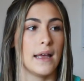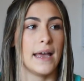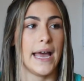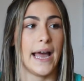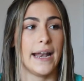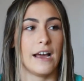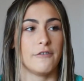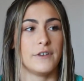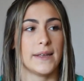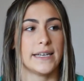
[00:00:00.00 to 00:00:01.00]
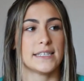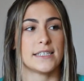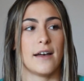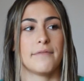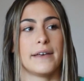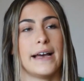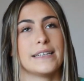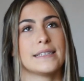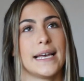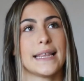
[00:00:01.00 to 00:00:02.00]
And I feel like stuff that
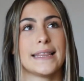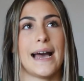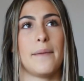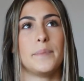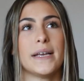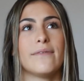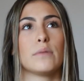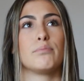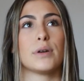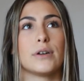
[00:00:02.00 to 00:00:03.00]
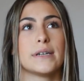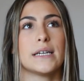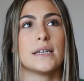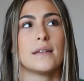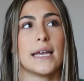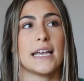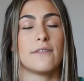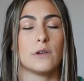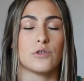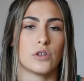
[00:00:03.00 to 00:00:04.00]
is like that big of a burden, like
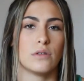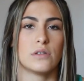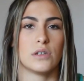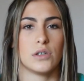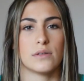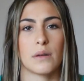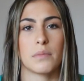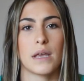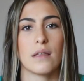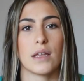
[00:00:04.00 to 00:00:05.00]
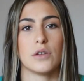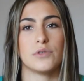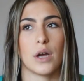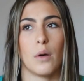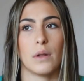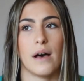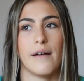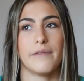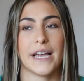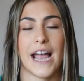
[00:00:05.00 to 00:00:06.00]
if you choose to do something that you don't
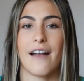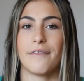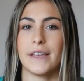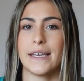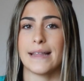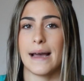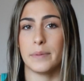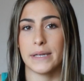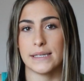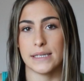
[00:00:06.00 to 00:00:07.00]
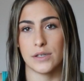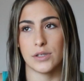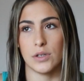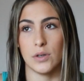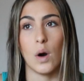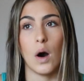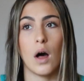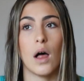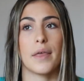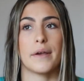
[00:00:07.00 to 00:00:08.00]
love, like I feel like that bleeds into
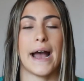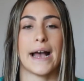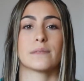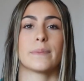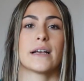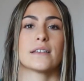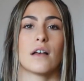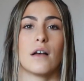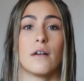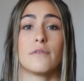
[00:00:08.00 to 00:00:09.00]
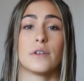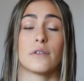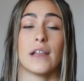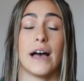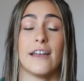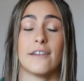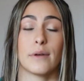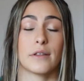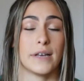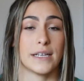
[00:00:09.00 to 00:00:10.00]
all other aspects of your life,
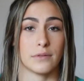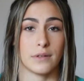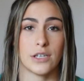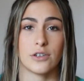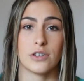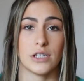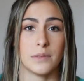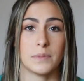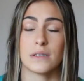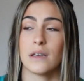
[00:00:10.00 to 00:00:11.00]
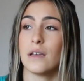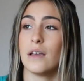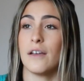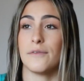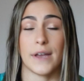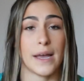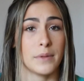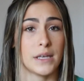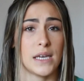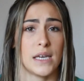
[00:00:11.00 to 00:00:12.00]
whether that's relationships,
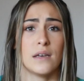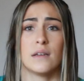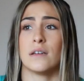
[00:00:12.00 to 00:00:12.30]
family,